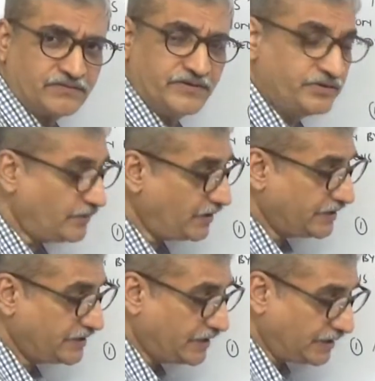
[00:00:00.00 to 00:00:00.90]
When you
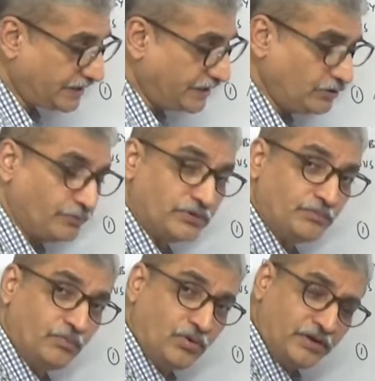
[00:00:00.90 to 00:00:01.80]
try to put
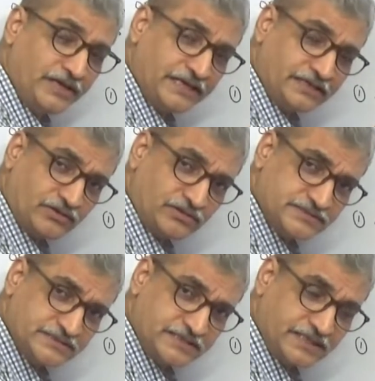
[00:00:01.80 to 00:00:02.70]
more electrons
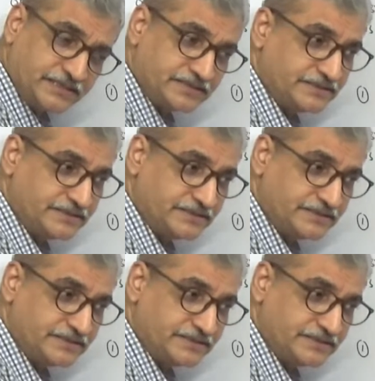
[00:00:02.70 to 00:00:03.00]
in that,